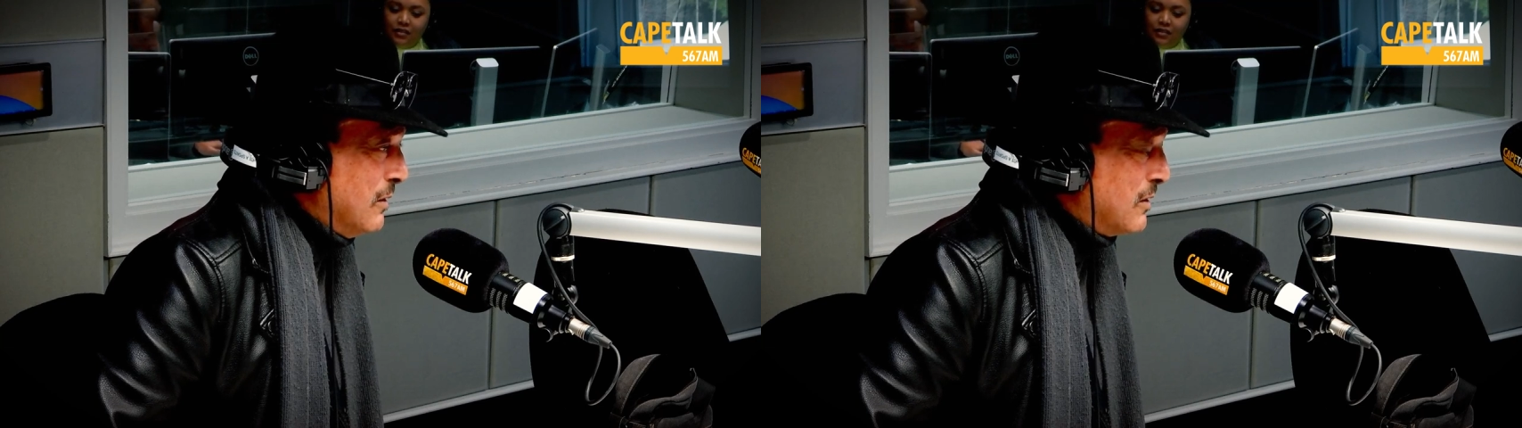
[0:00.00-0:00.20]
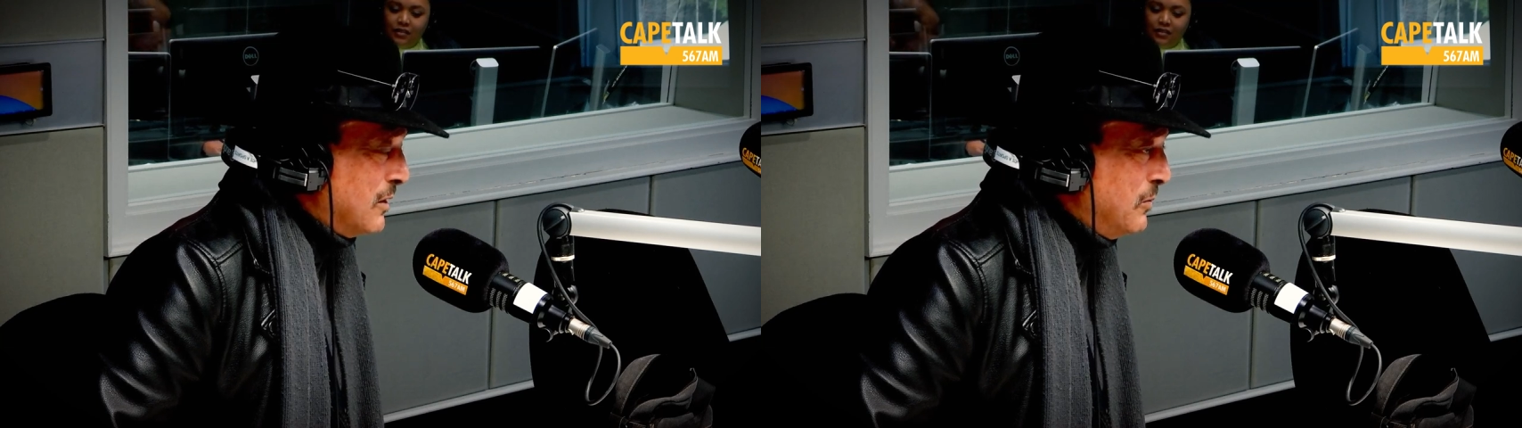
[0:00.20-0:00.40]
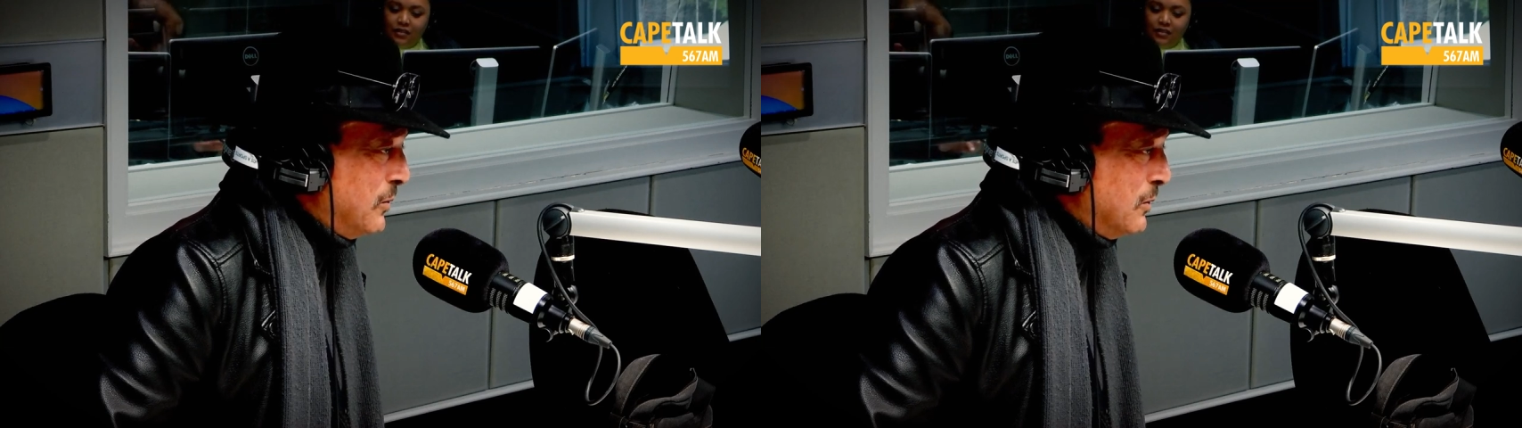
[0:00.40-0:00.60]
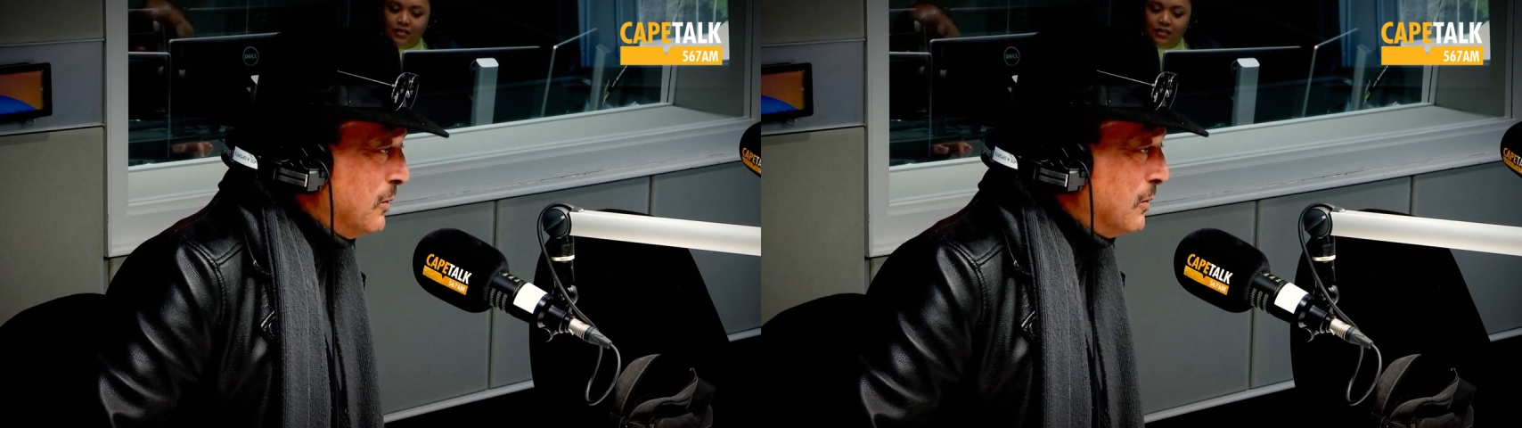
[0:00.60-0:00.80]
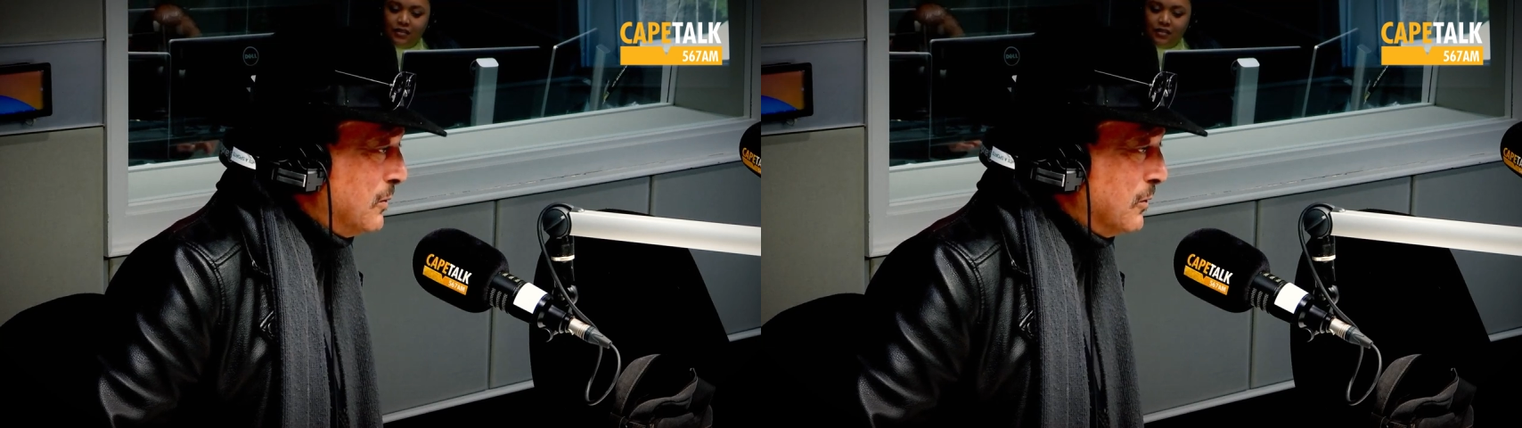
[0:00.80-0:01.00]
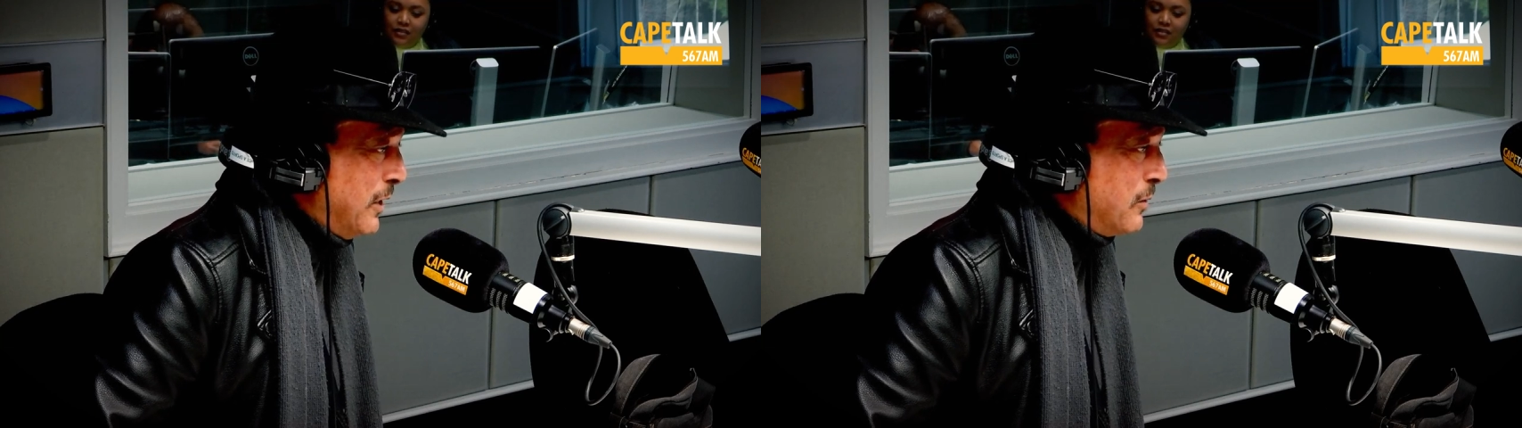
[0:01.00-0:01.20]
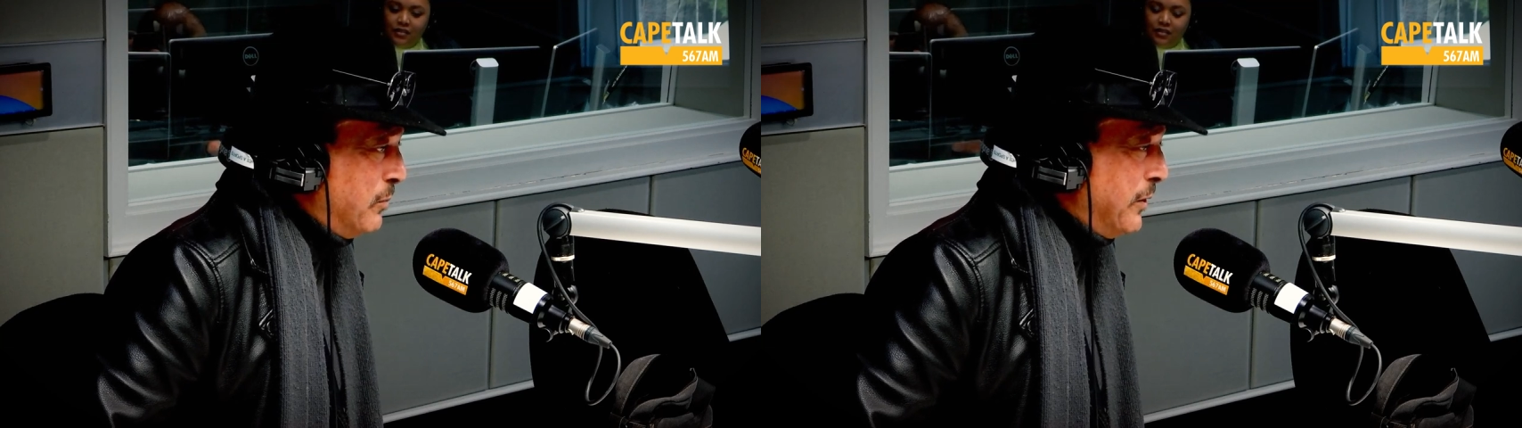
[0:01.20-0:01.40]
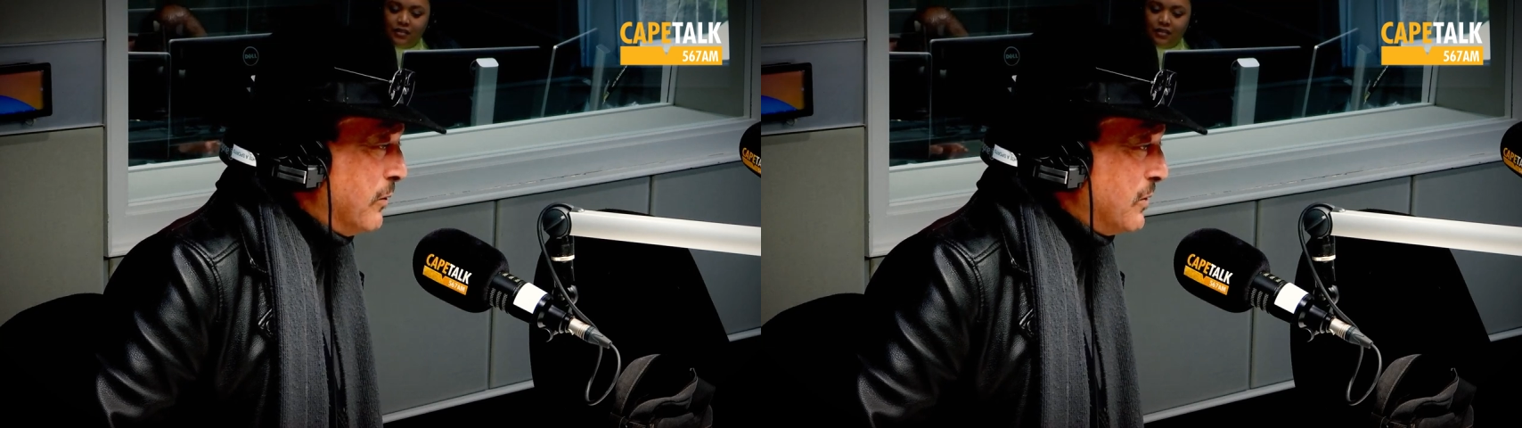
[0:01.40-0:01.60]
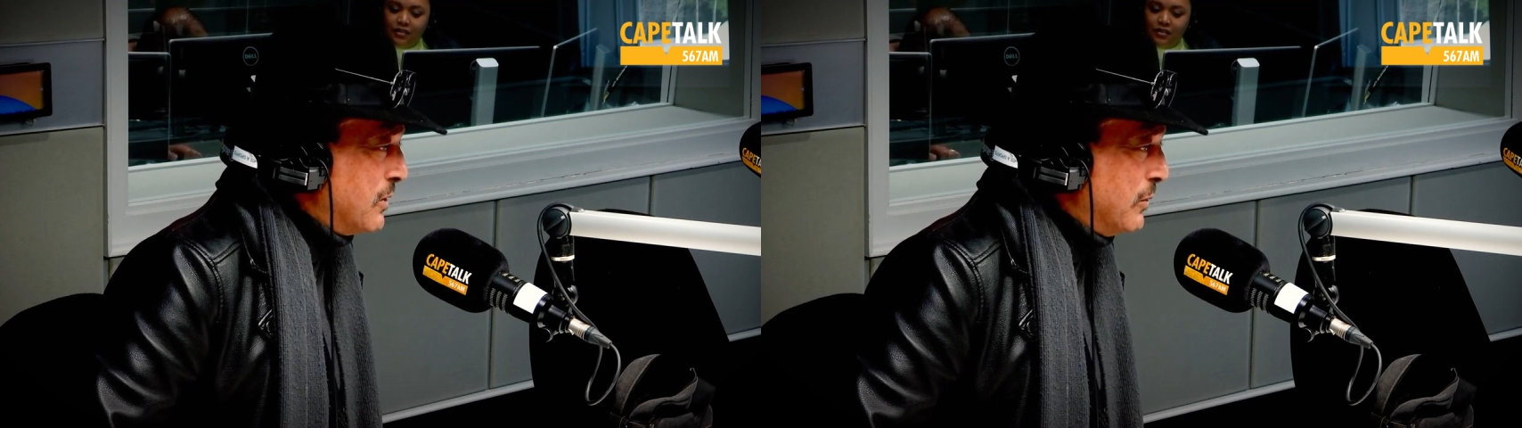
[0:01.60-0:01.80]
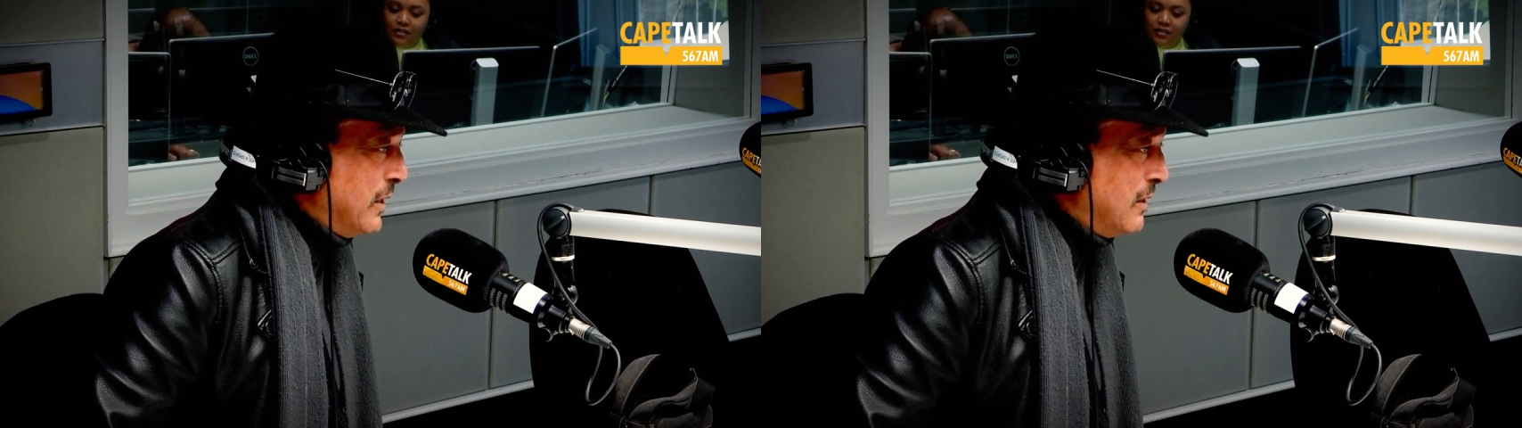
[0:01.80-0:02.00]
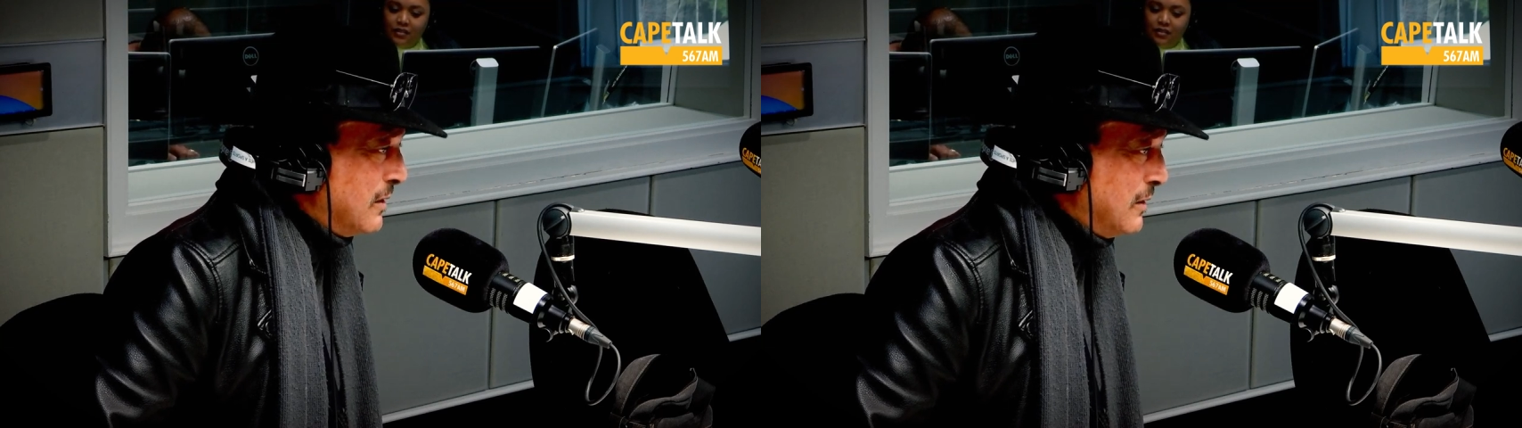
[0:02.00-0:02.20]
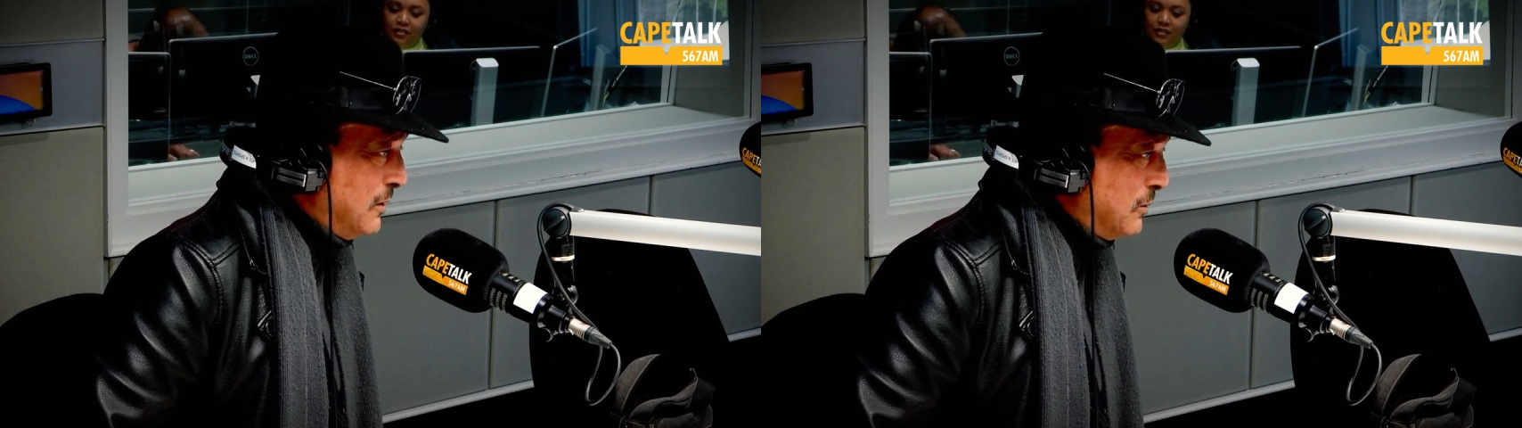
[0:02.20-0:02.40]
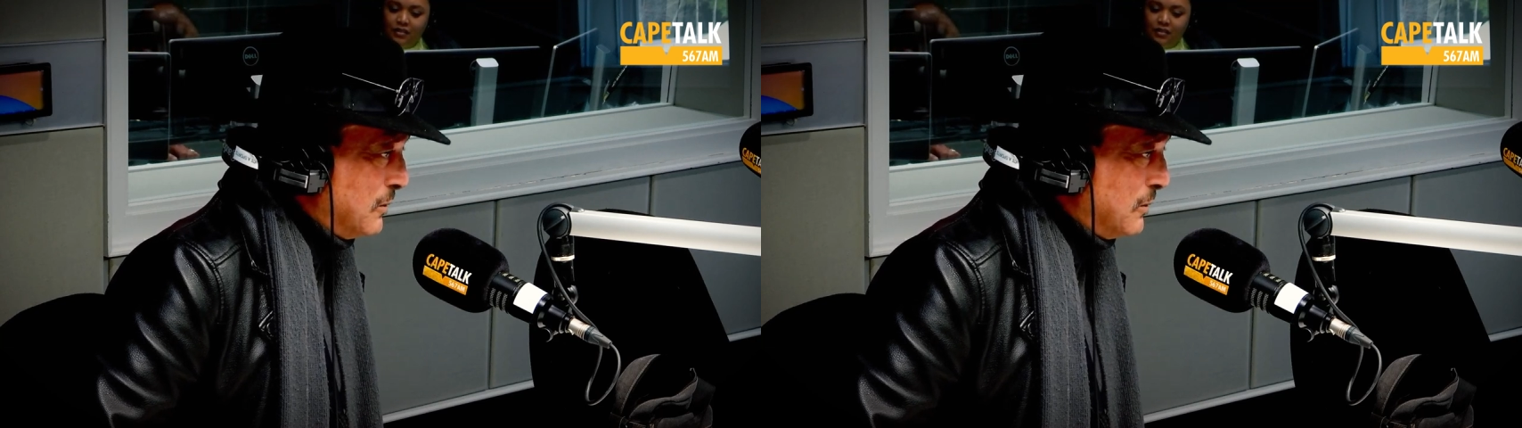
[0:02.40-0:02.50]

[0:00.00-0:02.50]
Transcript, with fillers: So if your next bedroom suite you